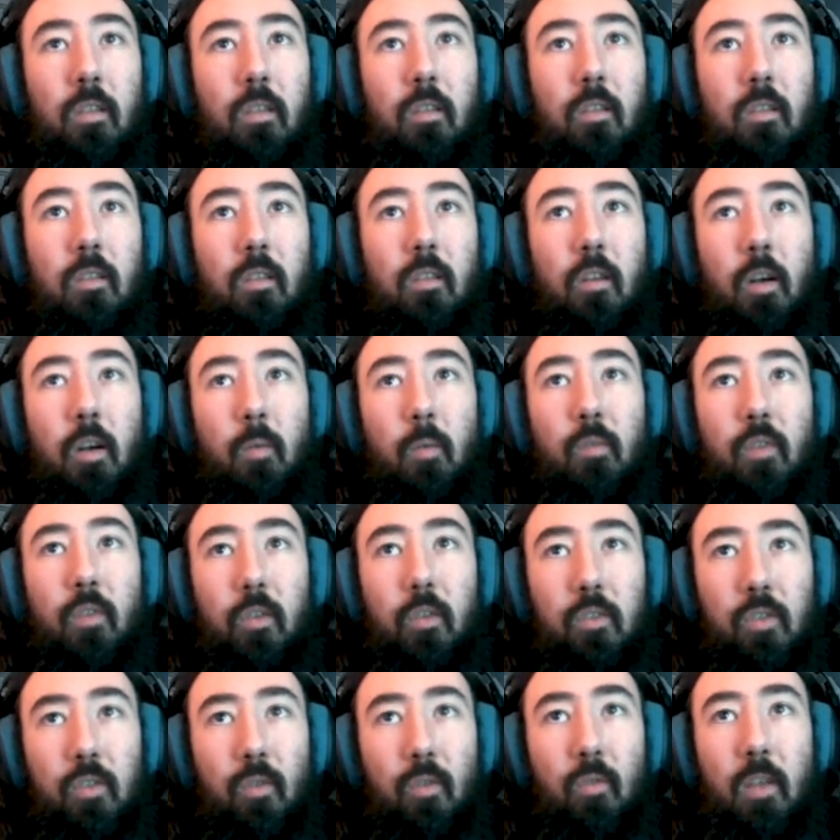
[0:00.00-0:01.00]
Alright, we've
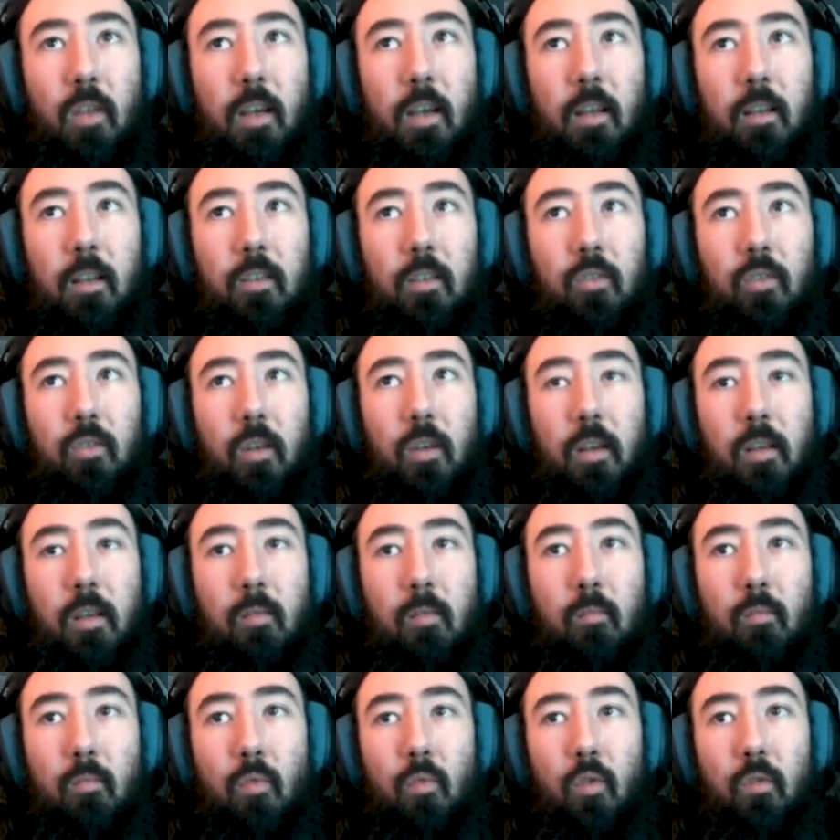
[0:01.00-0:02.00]
got 2 there. Let's try
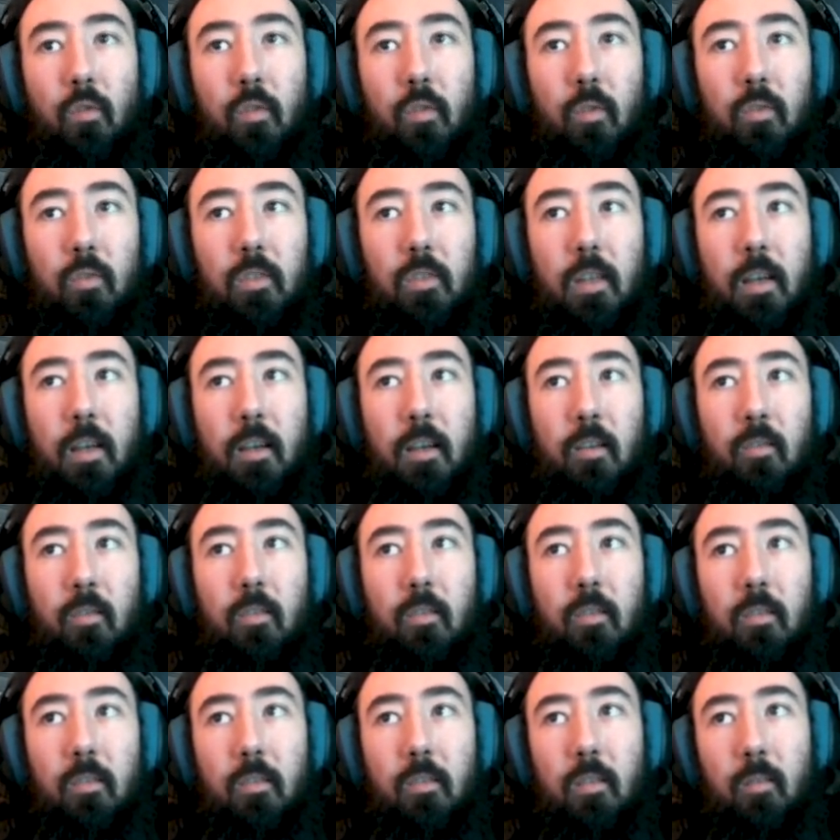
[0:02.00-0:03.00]
and move those
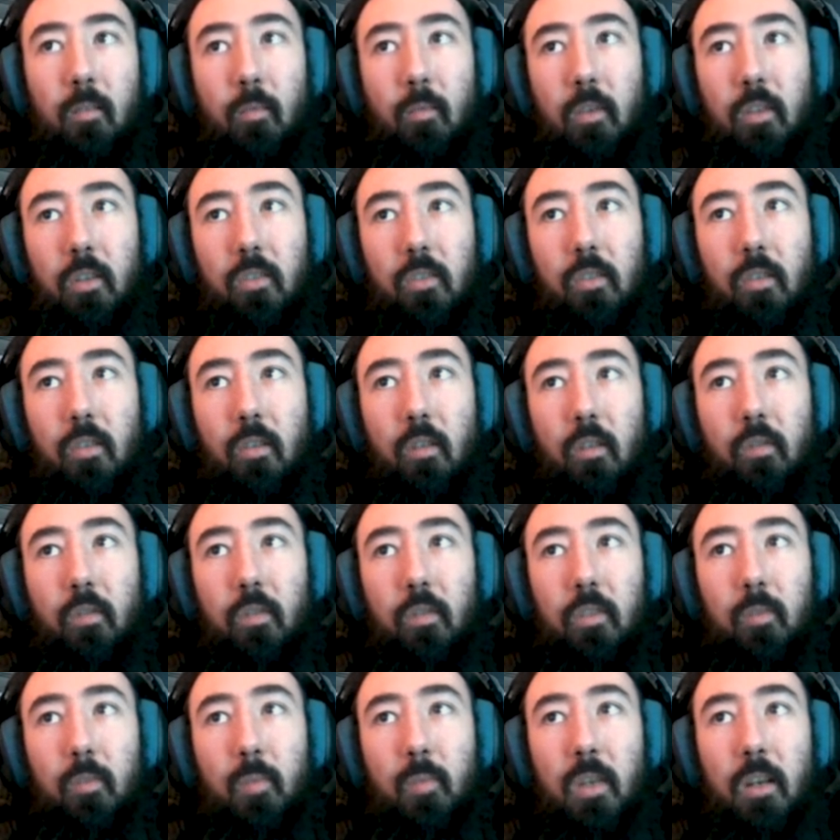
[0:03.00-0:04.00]
down. I'm going to turn off
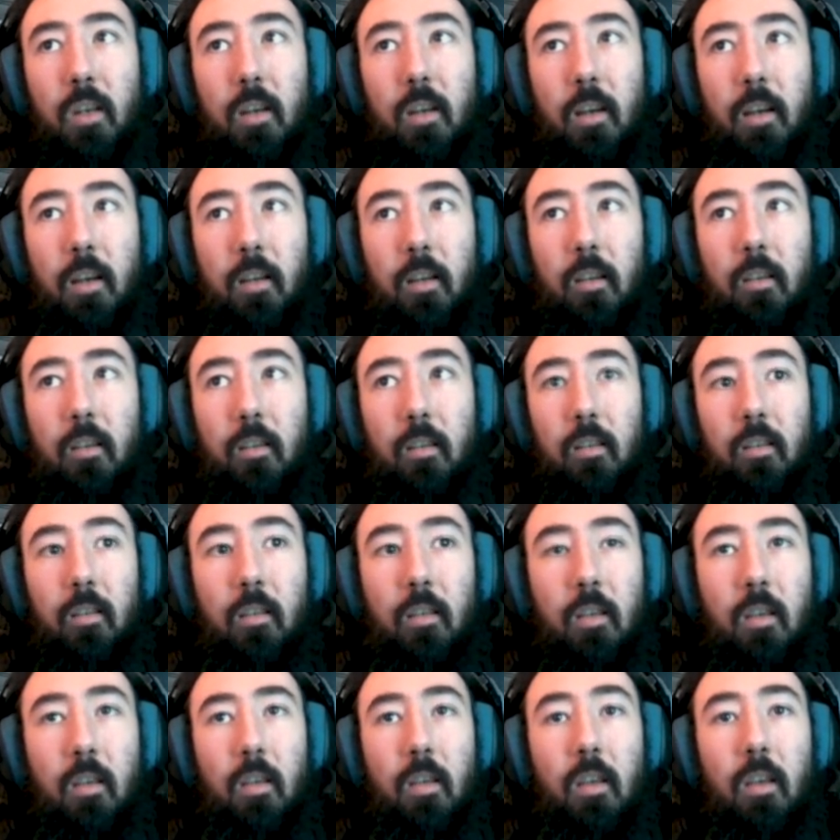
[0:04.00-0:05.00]
the speed hack.
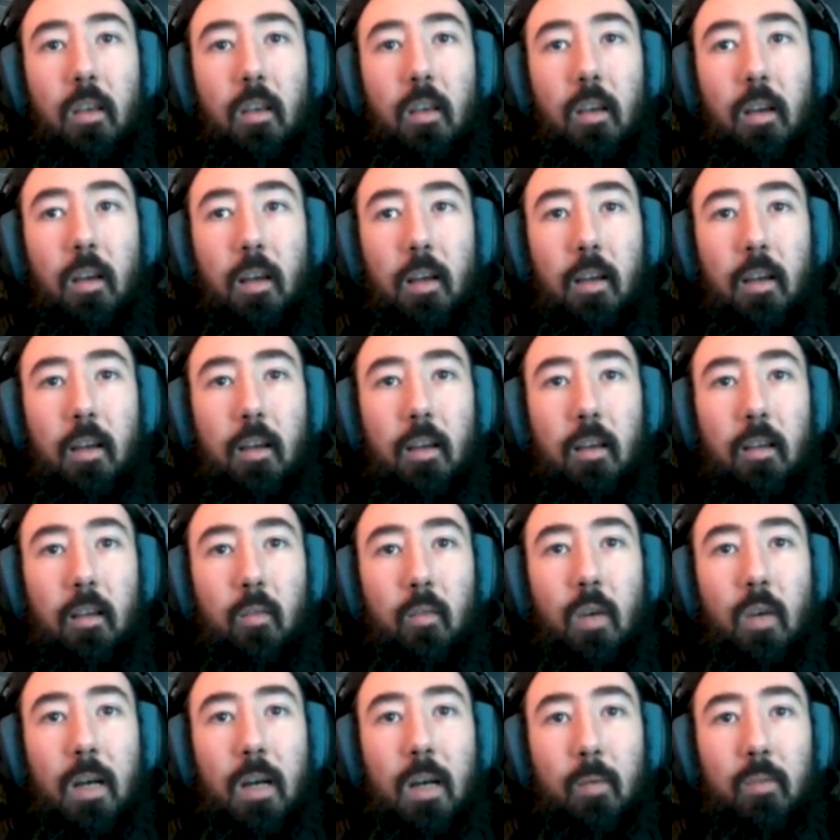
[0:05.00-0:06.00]
And
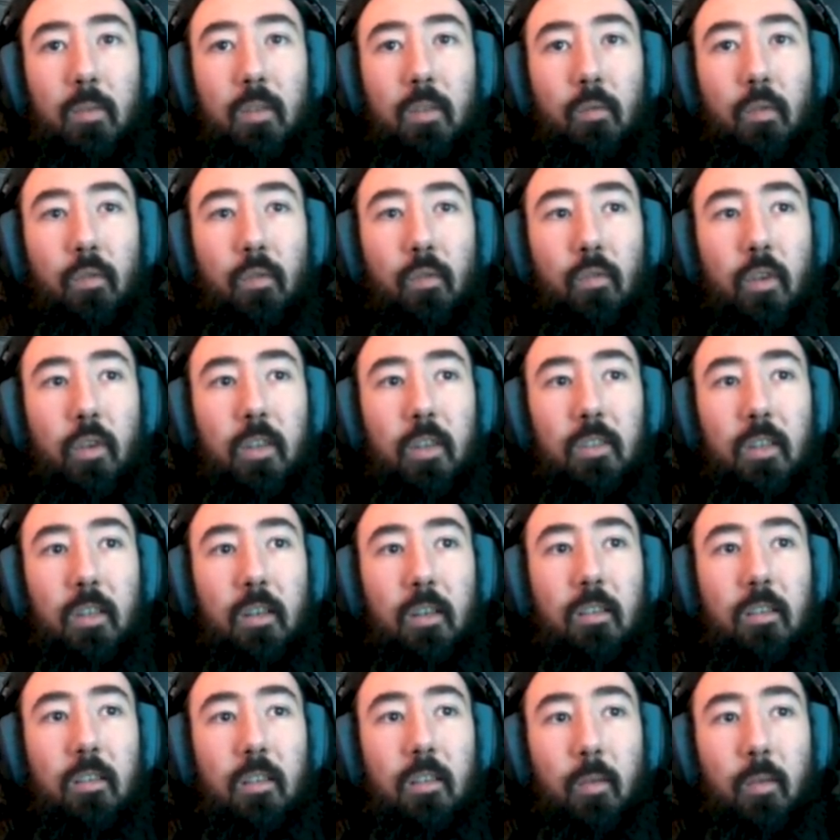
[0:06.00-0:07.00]
what happens if we freeze it?
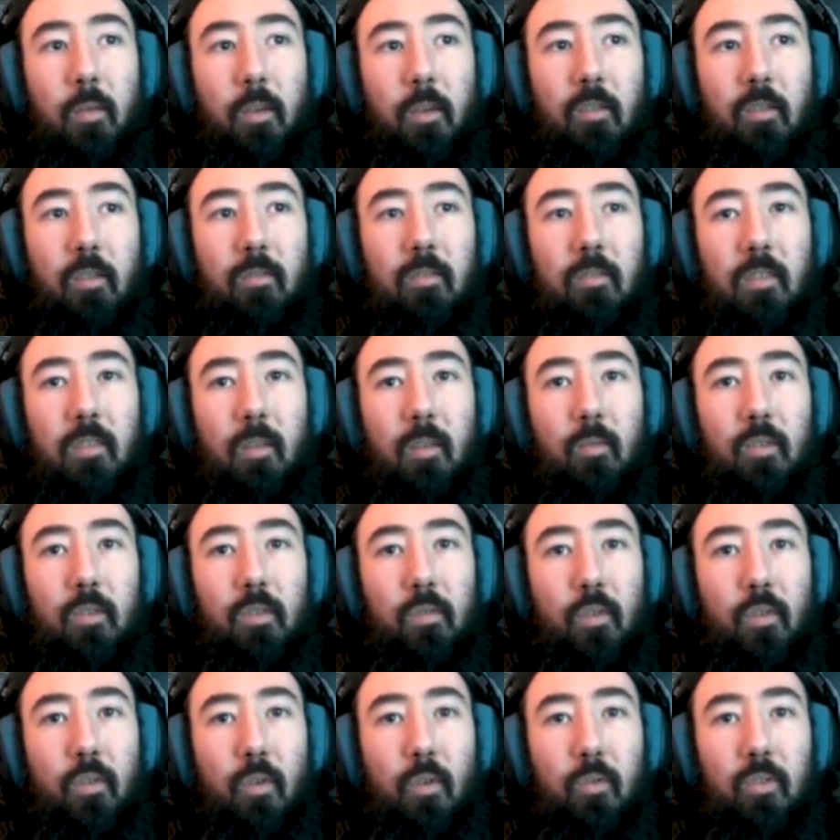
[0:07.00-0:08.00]
There we go. That one's
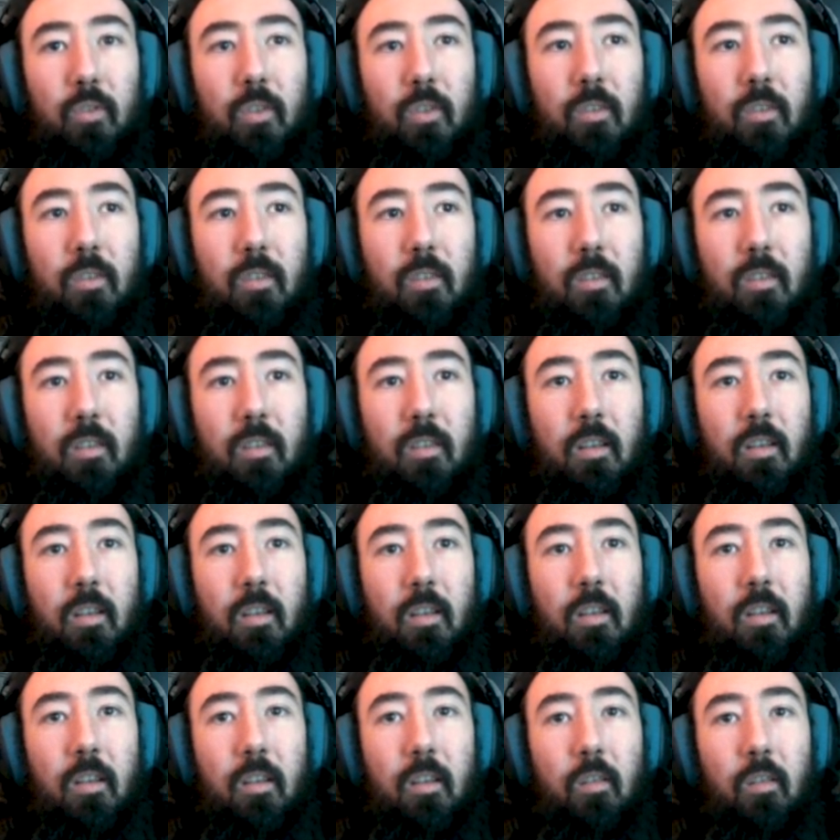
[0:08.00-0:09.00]
frozen.
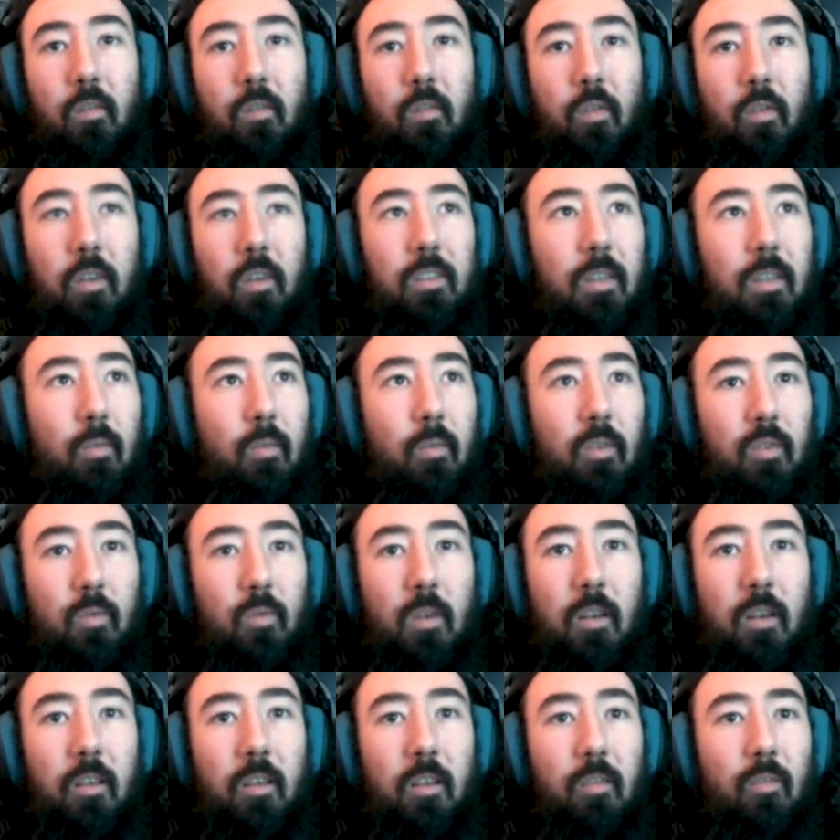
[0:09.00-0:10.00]
Freeze that one as
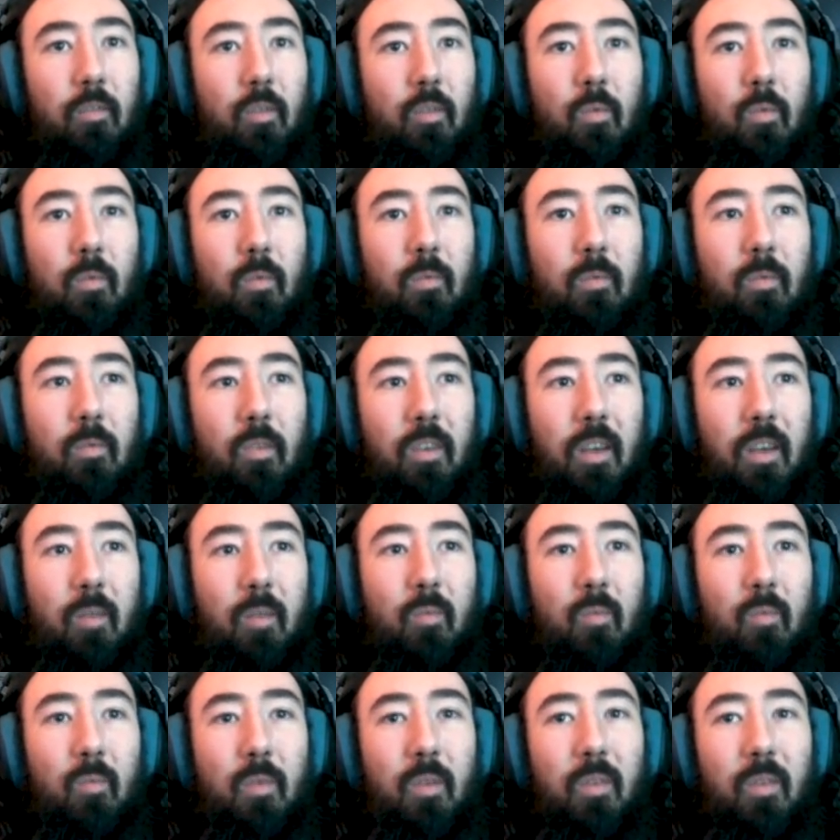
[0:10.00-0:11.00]
well. I don't know. Okay,
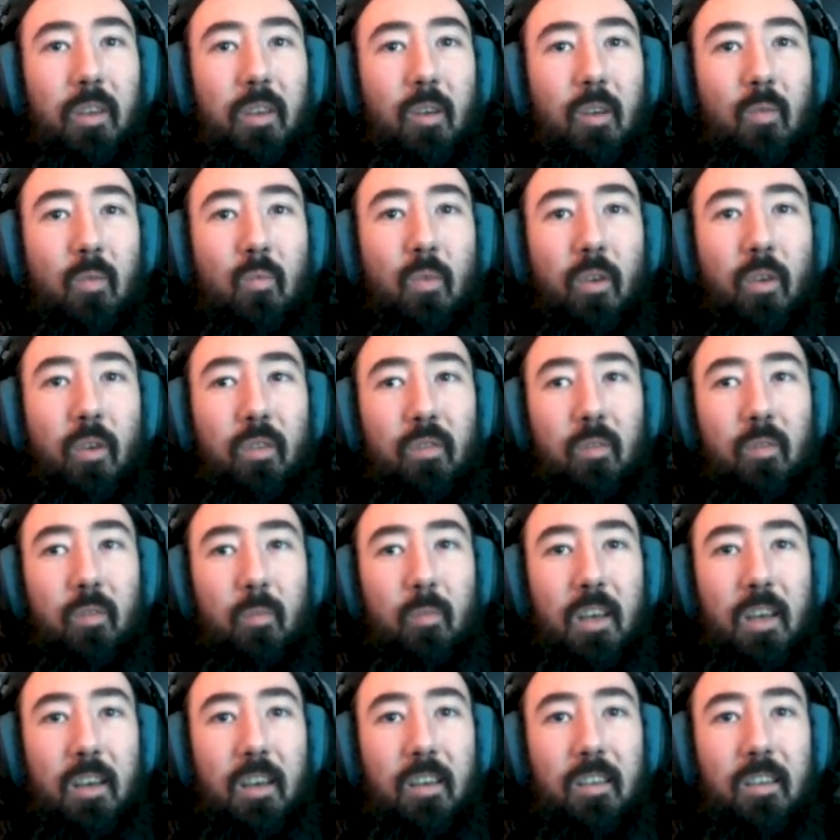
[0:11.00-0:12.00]
we only got 1 of them
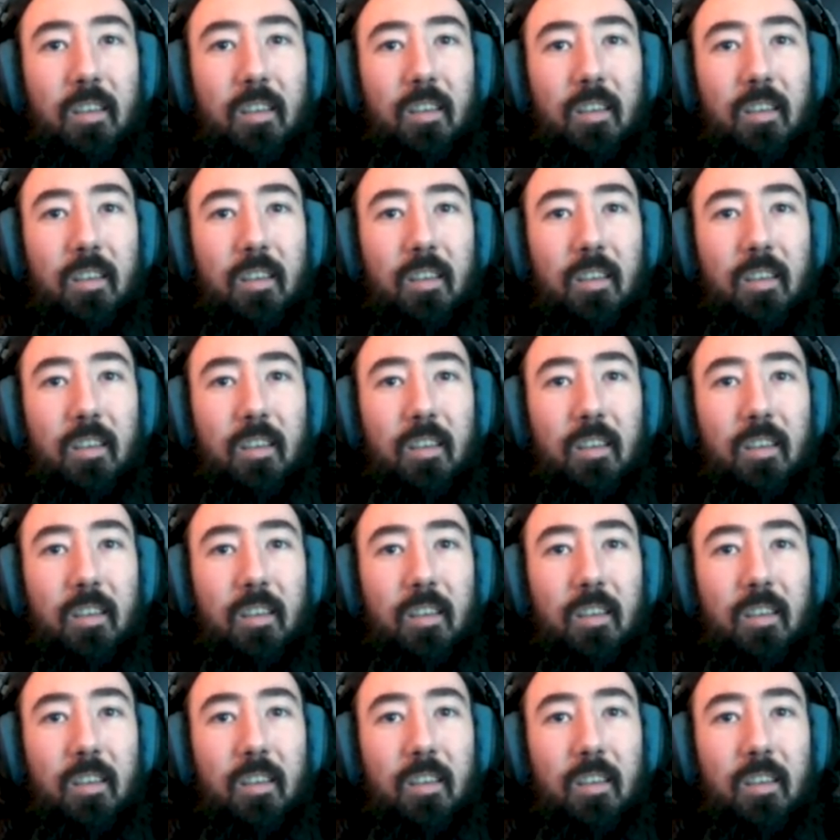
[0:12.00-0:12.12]
there.